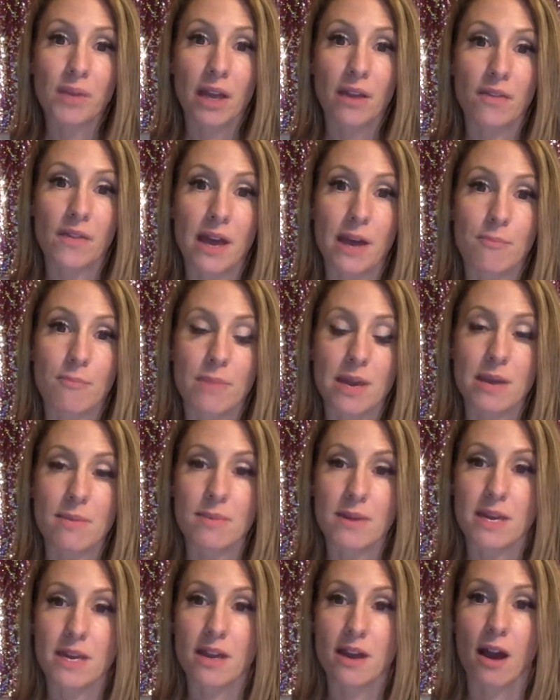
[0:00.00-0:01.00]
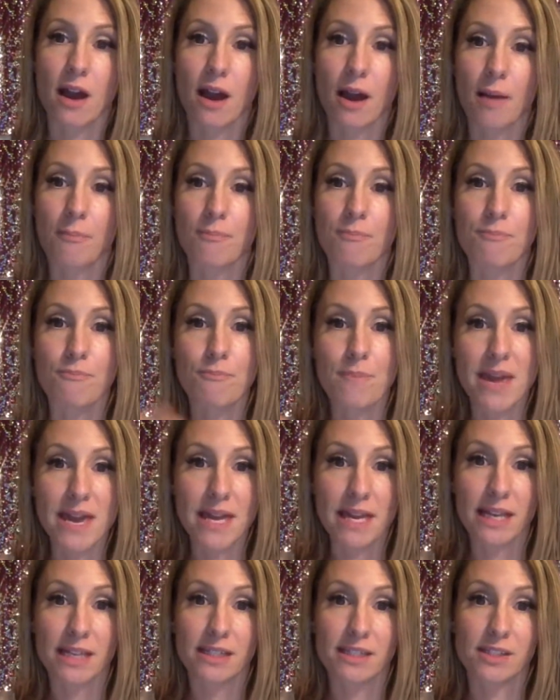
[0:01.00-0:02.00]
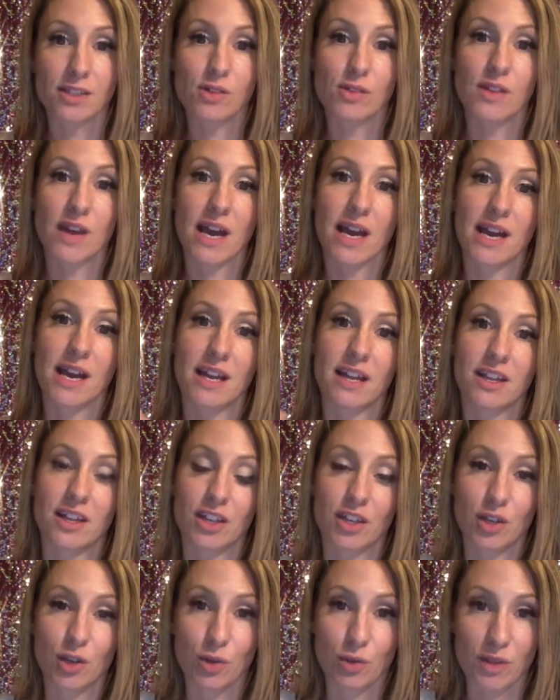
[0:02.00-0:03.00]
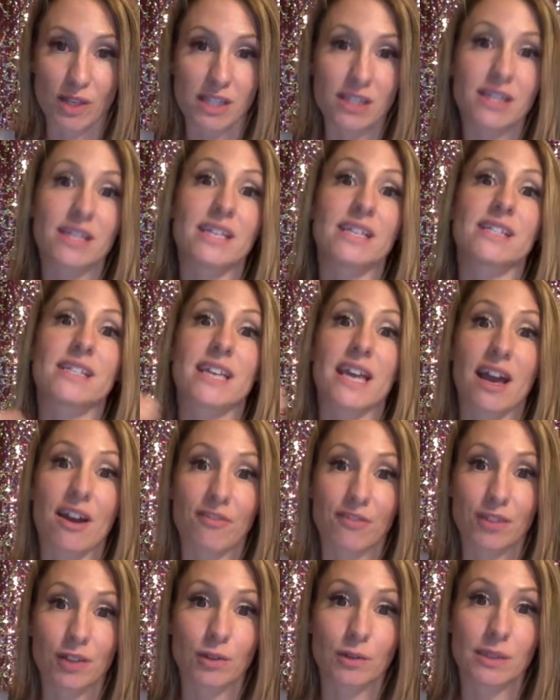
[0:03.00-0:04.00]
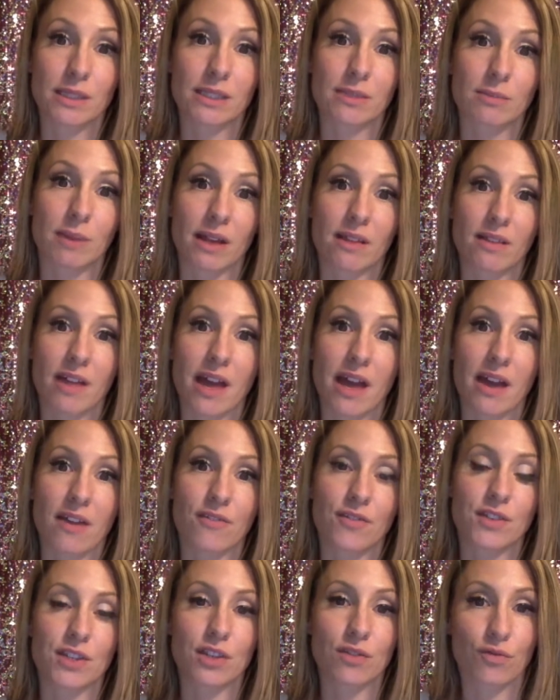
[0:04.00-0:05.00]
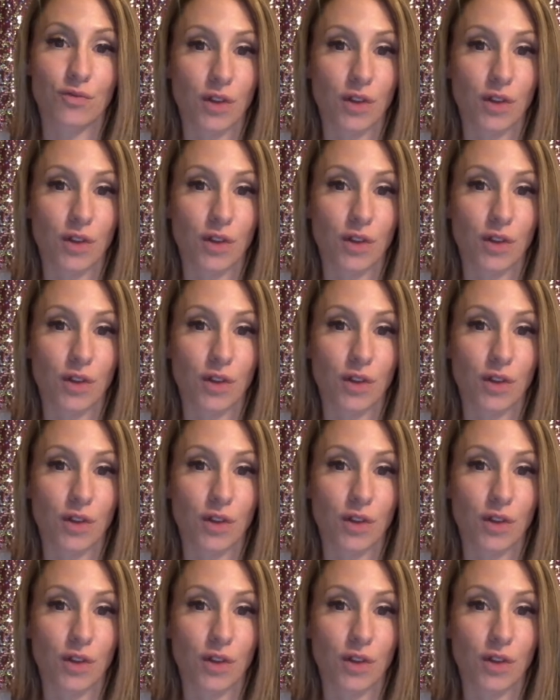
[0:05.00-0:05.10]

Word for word: that maybe um, make it so that you know these things can't flow into my life.